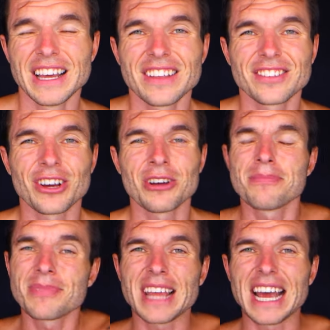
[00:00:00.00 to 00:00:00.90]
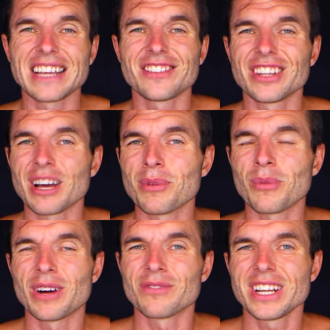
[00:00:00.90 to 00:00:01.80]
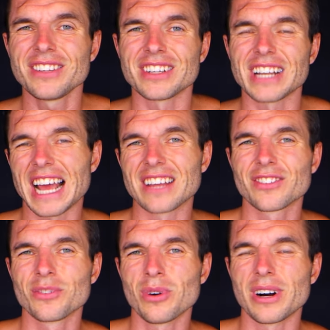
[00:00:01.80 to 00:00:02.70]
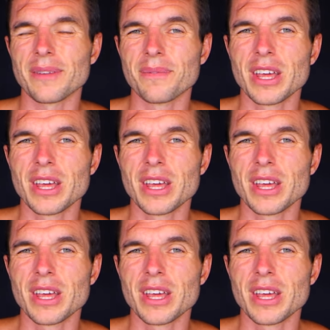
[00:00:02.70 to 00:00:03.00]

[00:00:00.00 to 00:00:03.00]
So that is the number one reason as to why.